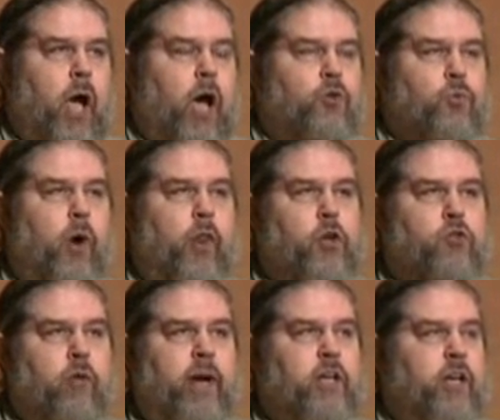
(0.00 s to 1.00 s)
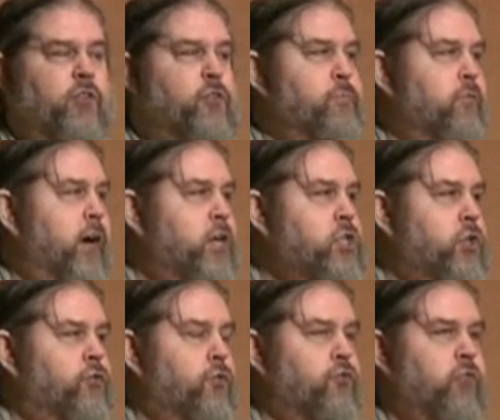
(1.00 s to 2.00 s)
as one of the great
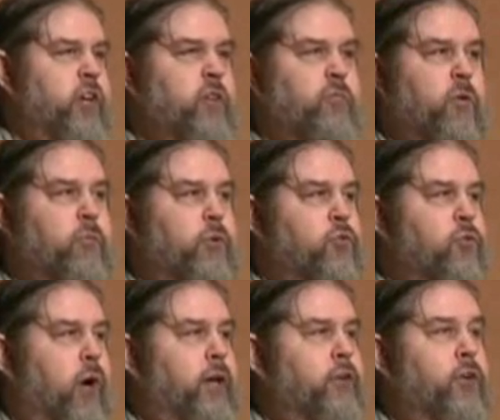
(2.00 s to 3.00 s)
inspirations for freedom movements throughout